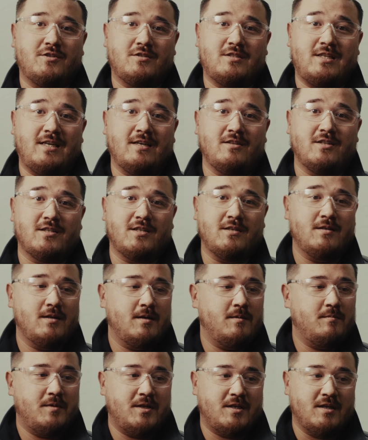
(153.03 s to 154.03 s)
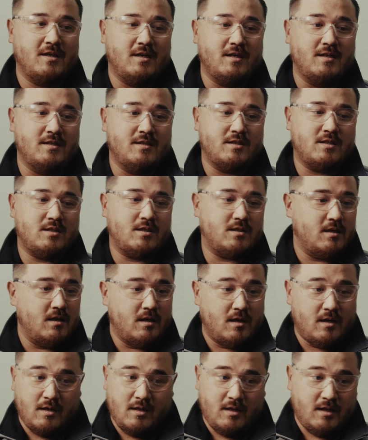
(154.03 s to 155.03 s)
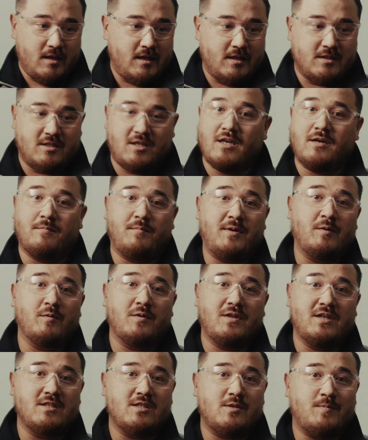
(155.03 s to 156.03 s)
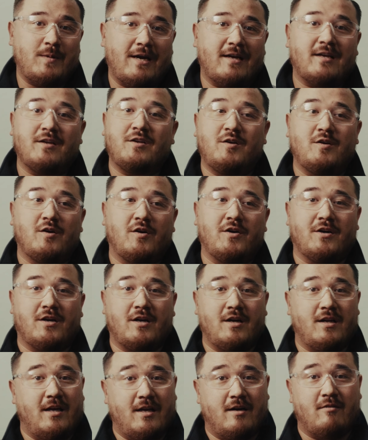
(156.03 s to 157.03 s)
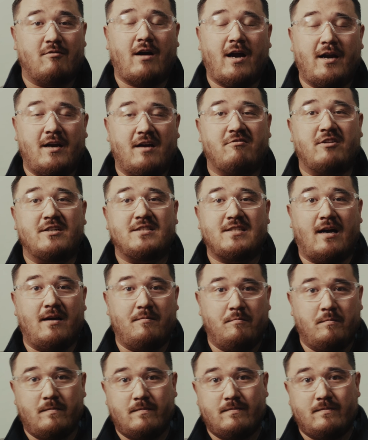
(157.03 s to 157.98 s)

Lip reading: your dealer, because it's going to be within spec and you know you're going to get it right every time.